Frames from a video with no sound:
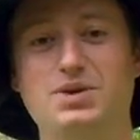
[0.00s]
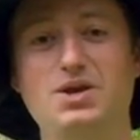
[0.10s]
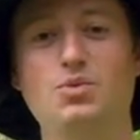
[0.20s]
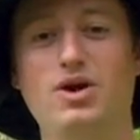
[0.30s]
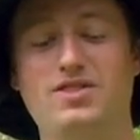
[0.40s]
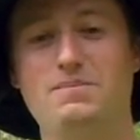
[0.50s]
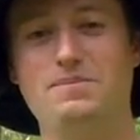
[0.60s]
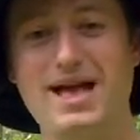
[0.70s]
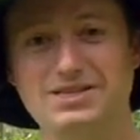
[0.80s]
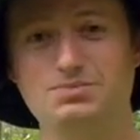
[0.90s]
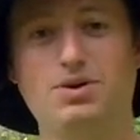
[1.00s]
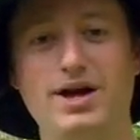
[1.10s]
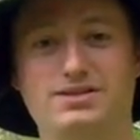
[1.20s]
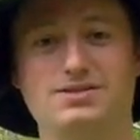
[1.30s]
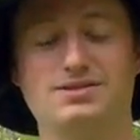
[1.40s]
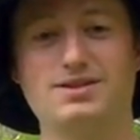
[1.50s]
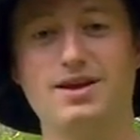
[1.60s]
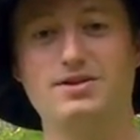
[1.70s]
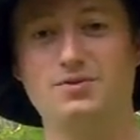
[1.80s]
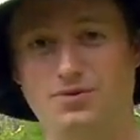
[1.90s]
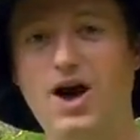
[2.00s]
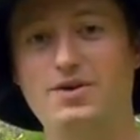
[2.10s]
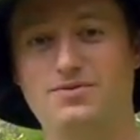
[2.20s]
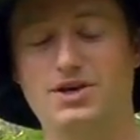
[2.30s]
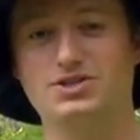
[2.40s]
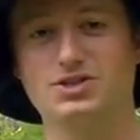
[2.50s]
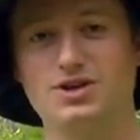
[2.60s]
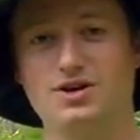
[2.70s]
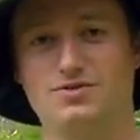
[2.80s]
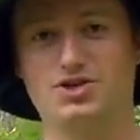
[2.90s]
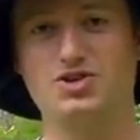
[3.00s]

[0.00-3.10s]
being one of the best places to fly fish for